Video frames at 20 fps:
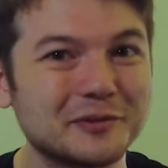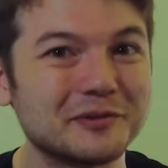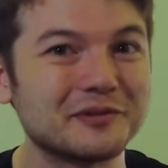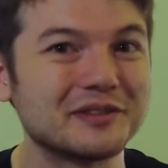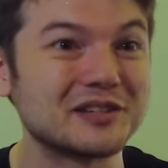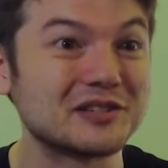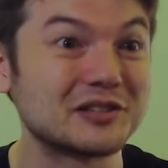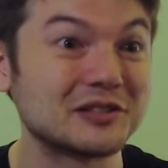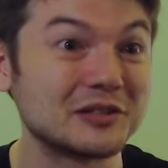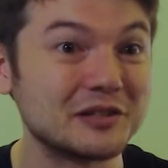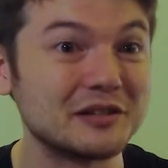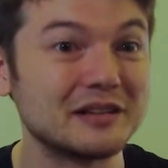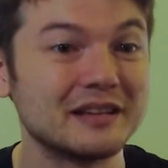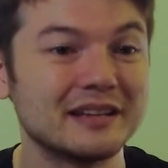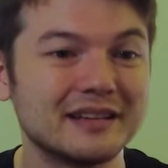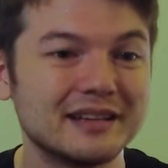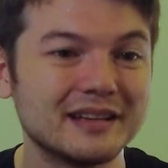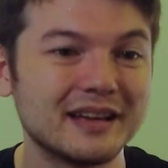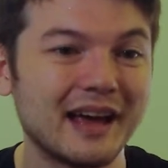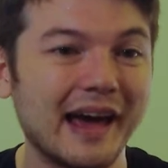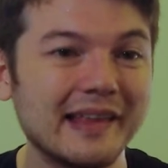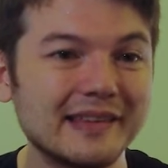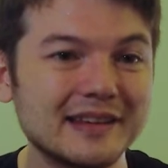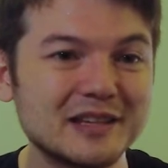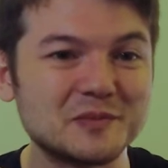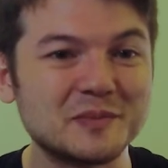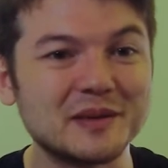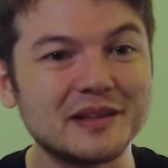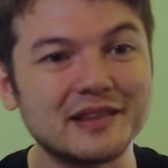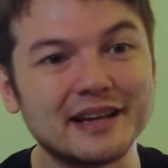This should at
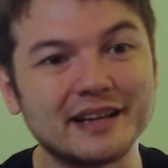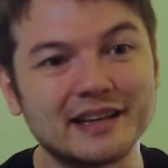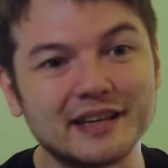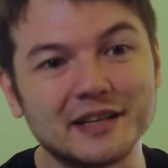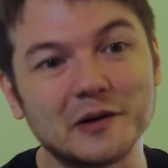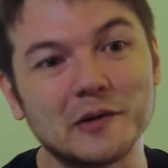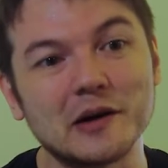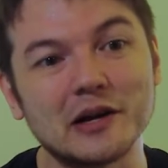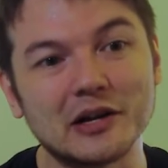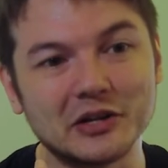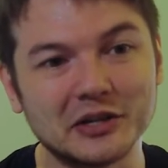least be like a